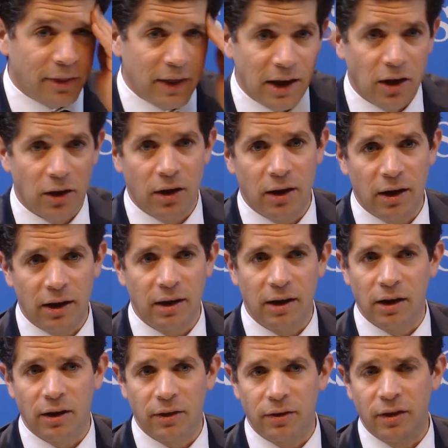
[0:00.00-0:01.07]
I think
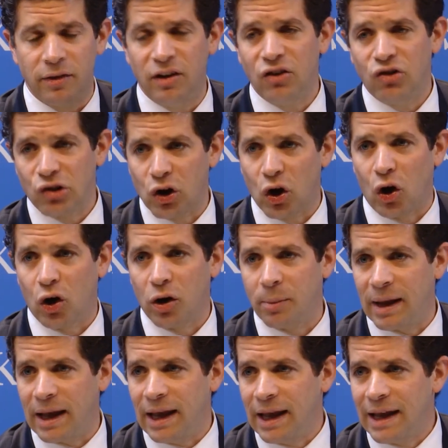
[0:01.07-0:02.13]
the digital
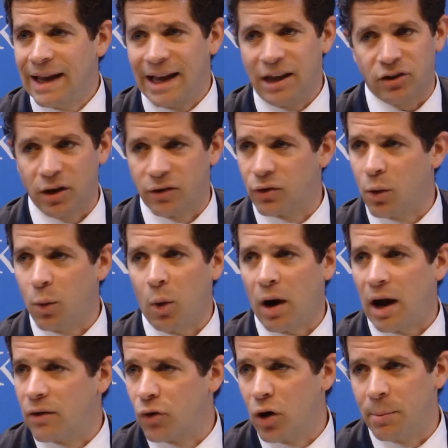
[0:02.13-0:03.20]
economy is going to
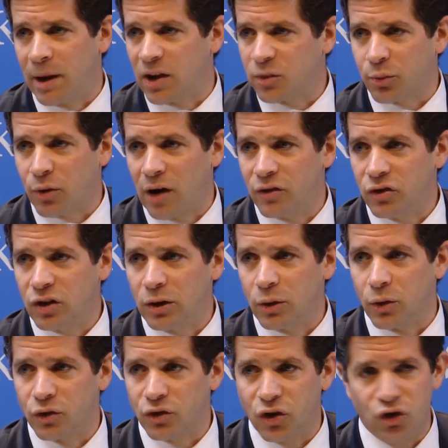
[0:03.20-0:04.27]
require robust privacy laws.